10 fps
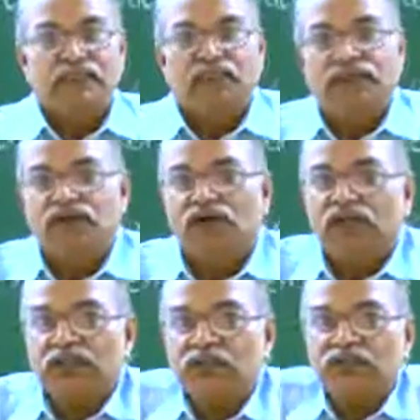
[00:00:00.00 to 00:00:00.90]
You
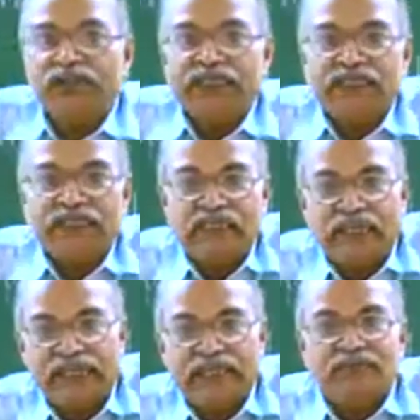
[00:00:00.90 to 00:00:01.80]
all know when
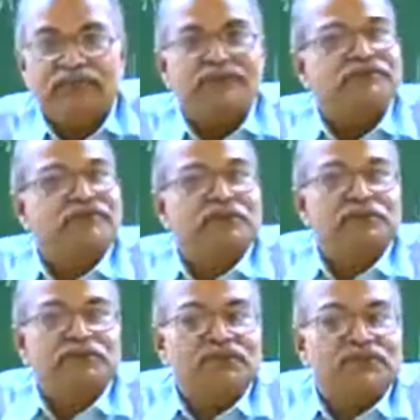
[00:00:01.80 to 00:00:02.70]
light goes
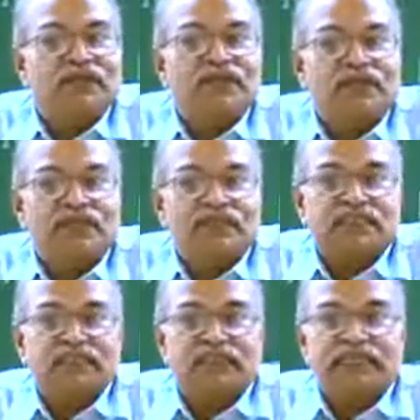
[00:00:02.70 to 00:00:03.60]
from one
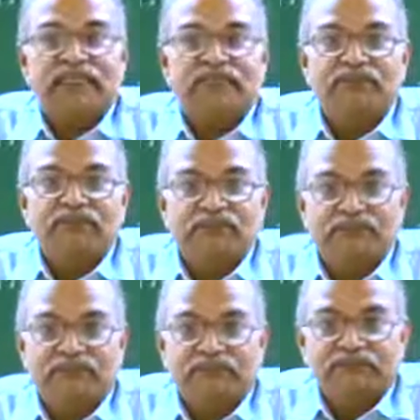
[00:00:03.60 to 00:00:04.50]
transparent
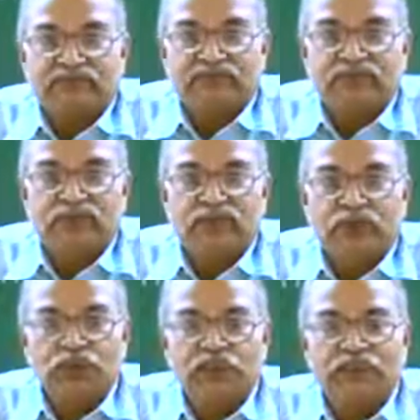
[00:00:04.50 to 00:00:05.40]
medium
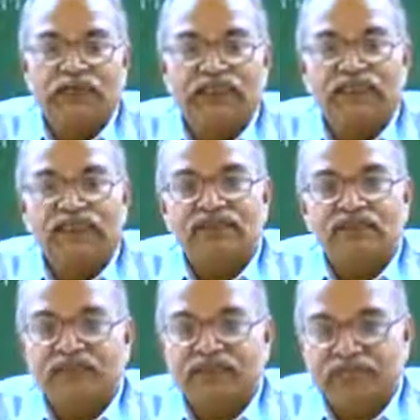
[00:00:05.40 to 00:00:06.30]
to another
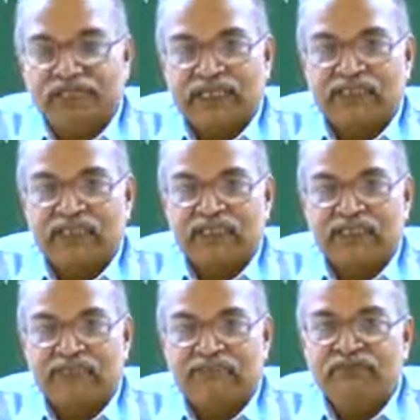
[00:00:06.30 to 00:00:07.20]
transparent
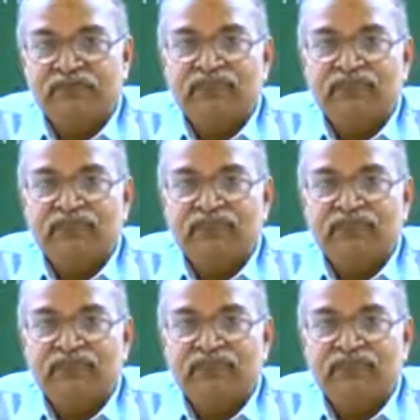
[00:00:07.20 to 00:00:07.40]
medium,